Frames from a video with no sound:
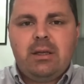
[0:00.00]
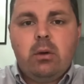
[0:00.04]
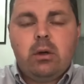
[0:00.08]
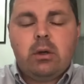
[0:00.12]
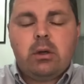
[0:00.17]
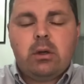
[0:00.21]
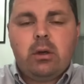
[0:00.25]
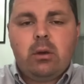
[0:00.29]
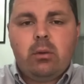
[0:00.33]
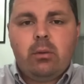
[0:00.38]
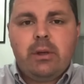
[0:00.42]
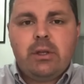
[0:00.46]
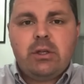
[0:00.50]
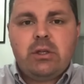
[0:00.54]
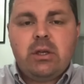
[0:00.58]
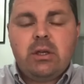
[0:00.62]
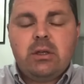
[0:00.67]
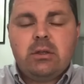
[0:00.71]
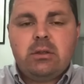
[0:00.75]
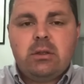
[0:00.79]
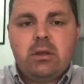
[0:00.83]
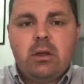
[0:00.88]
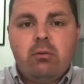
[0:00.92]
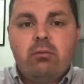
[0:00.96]
which is
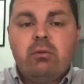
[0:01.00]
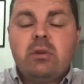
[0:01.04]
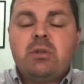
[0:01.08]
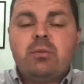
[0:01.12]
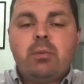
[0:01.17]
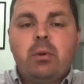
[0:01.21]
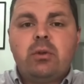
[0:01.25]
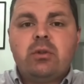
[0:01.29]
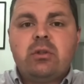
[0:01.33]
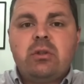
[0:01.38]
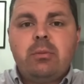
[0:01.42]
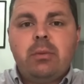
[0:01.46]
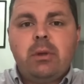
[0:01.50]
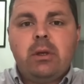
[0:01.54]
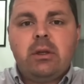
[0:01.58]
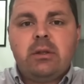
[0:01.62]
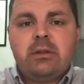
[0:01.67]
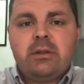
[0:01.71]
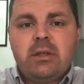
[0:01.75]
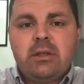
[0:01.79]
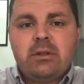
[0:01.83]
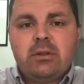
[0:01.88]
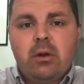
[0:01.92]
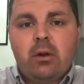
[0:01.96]
responsibilities
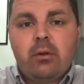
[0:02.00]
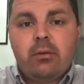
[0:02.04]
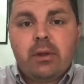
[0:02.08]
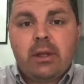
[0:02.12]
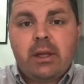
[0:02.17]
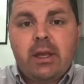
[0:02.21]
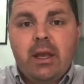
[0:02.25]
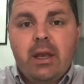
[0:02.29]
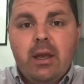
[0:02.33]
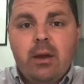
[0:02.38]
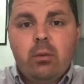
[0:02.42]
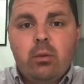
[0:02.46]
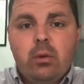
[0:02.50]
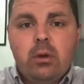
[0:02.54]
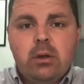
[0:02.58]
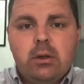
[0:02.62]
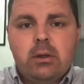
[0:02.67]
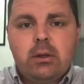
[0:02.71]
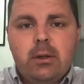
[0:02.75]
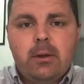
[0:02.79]
of the care worker.